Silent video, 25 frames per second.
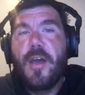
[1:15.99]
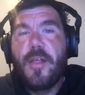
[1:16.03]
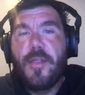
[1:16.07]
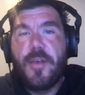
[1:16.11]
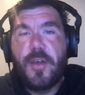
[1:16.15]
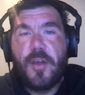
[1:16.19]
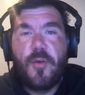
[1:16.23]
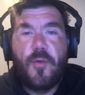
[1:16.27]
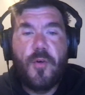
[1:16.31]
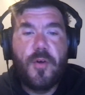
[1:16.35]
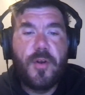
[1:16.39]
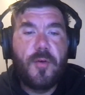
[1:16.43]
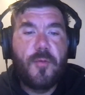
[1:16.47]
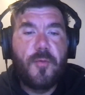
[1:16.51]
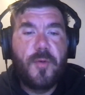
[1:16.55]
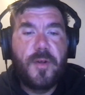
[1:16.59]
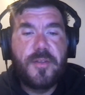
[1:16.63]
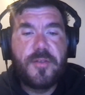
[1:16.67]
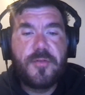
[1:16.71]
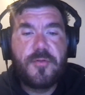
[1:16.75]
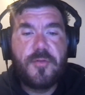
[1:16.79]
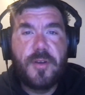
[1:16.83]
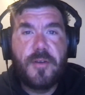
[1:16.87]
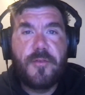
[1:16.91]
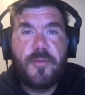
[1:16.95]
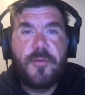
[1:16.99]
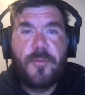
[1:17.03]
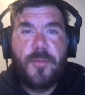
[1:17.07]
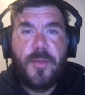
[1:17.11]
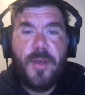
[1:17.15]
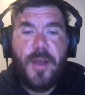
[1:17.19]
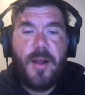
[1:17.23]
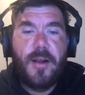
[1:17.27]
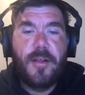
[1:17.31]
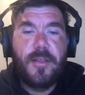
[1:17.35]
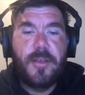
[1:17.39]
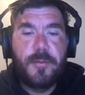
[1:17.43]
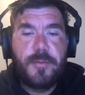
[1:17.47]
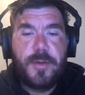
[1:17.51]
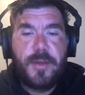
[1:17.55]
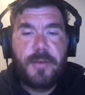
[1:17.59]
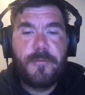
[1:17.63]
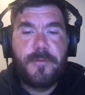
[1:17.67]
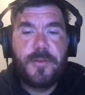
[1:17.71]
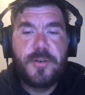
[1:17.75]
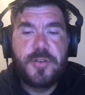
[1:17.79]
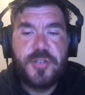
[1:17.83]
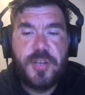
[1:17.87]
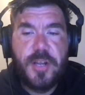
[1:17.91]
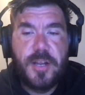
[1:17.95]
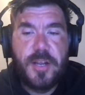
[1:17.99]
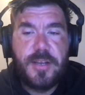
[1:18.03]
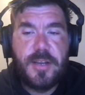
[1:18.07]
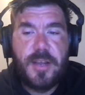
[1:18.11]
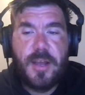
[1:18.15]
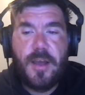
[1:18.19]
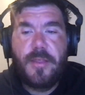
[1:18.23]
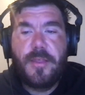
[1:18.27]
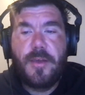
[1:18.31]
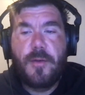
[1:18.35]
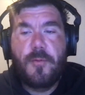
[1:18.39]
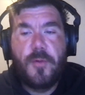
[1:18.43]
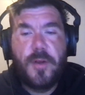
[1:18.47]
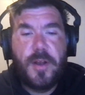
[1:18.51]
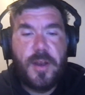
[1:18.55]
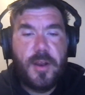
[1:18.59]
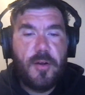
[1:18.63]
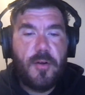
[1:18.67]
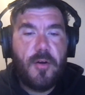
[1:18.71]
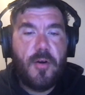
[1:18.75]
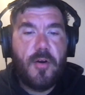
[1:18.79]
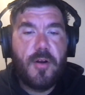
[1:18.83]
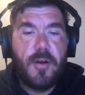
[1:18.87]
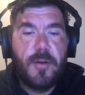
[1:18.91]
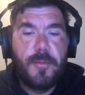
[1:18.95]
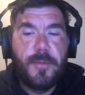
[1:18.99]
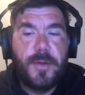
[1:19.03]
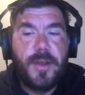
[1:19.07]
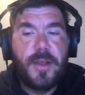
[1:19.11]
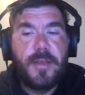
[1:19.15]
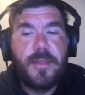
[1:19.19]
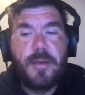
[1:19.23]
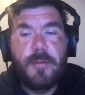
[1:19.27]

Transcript: They go on a win streak from there. They beat Virginia. They win at Army.